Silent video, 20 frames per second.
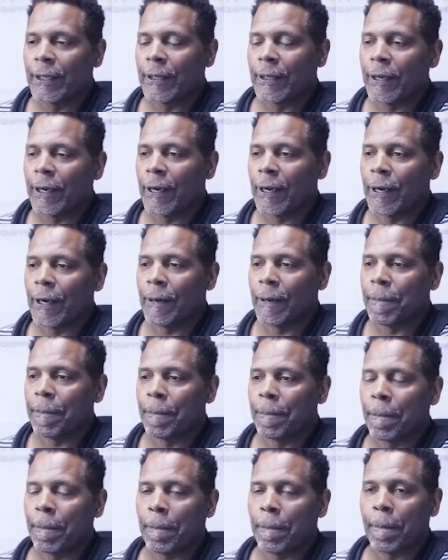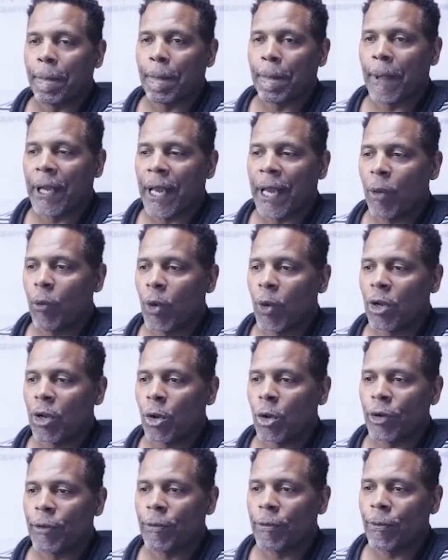And I wouldn't
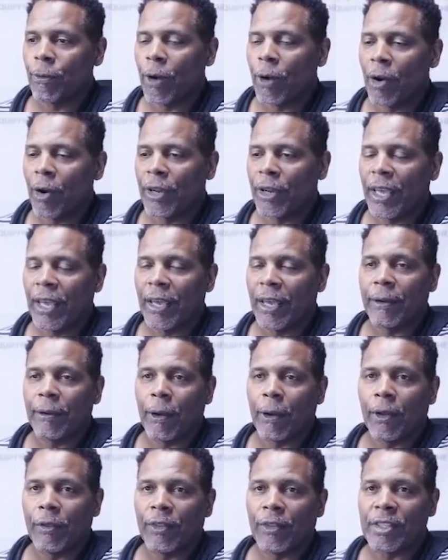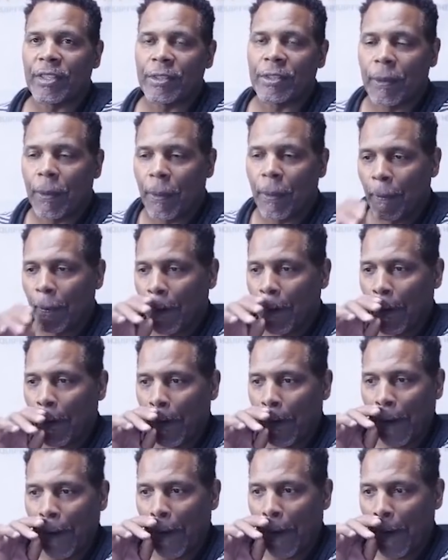go to the 4 hour yet on this.
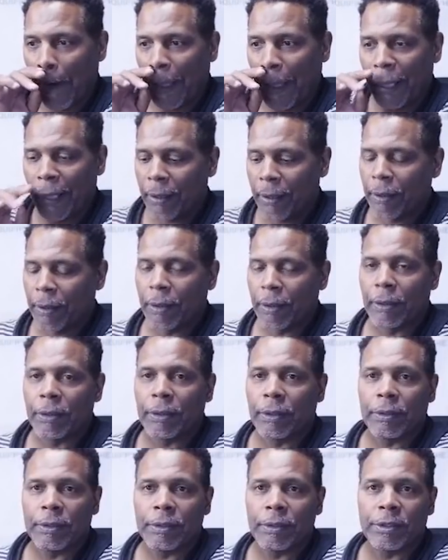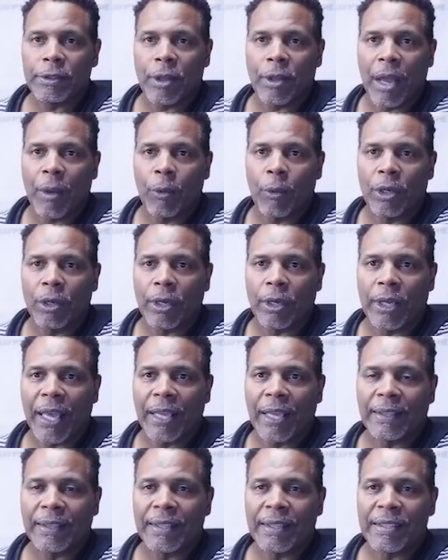Okay. So I would look
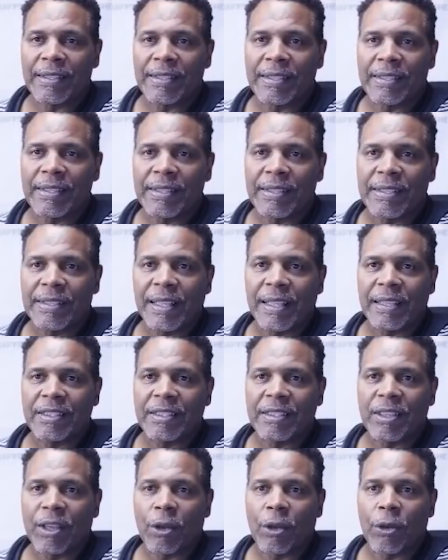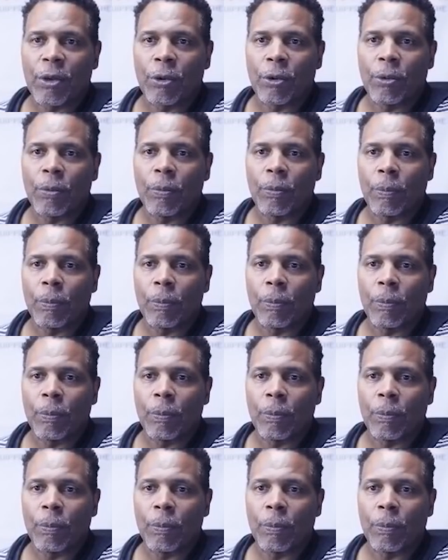at this. Let's go.